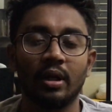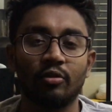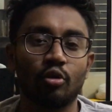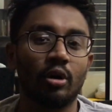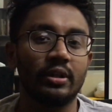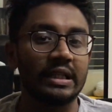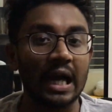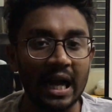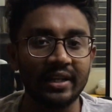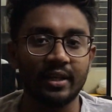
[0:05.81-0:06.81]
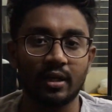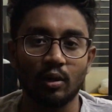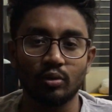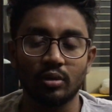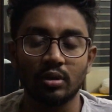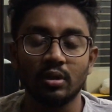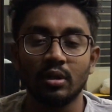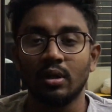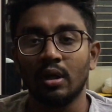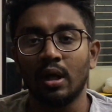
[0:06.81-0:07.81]
It's called The IT Crowd.
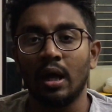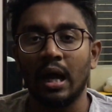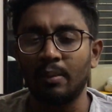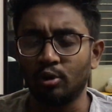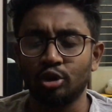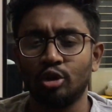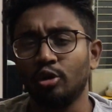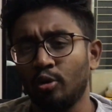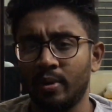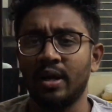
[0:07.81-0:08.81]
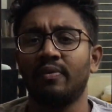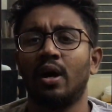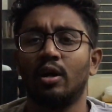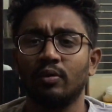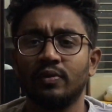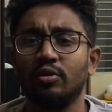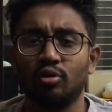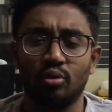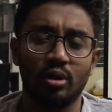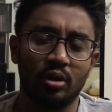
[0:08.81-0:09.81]
I'm not sure you may have heard of this
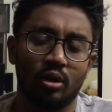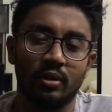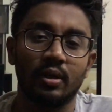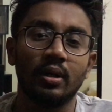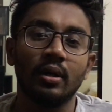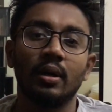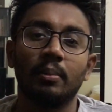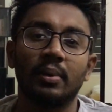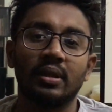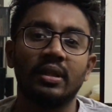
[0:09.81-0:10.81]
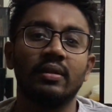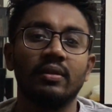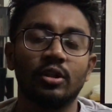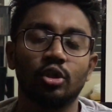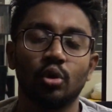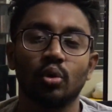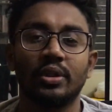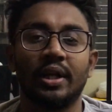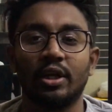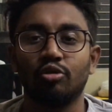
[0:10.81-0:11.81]
show or not, but this is a show
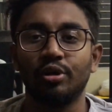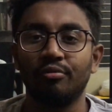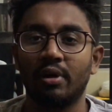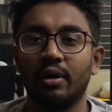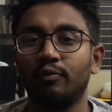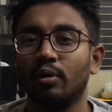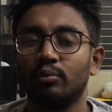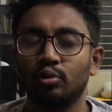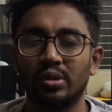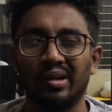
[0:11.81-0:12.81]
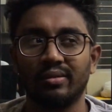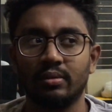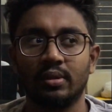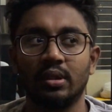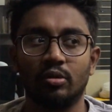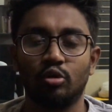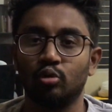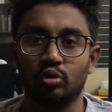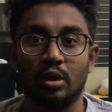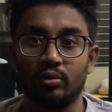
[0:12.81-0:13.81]
that actually ran from 2006 to
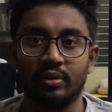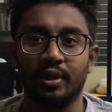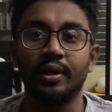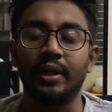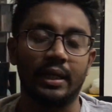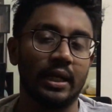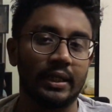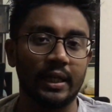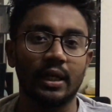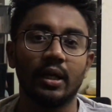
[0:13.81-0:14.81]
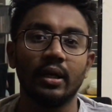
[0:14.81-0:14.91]
2013, I think.